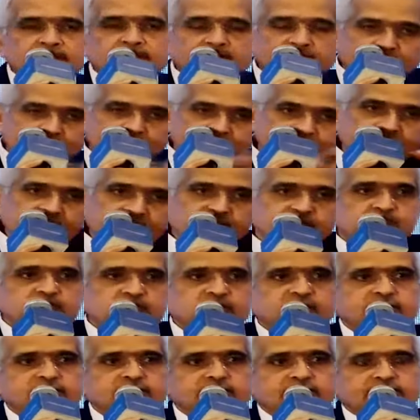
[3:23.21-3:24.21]
The
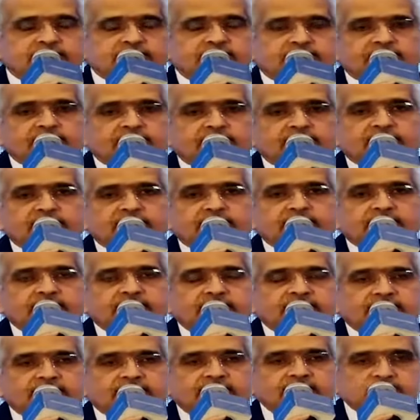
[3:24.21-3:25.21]
reach
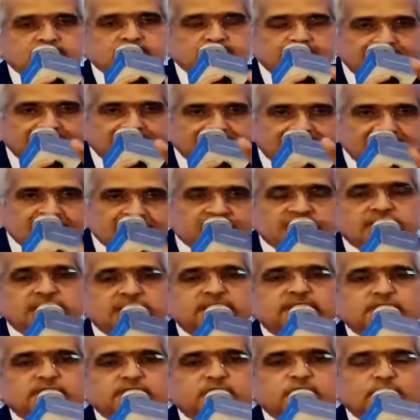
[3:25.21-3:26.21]
is being
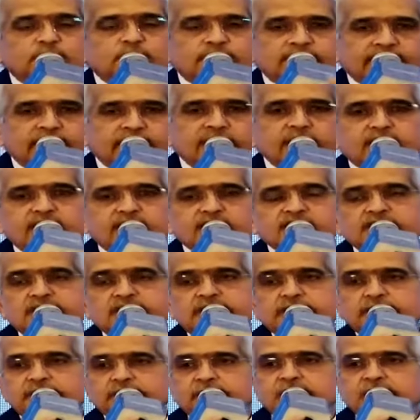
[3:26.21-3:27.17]
achieved through technology.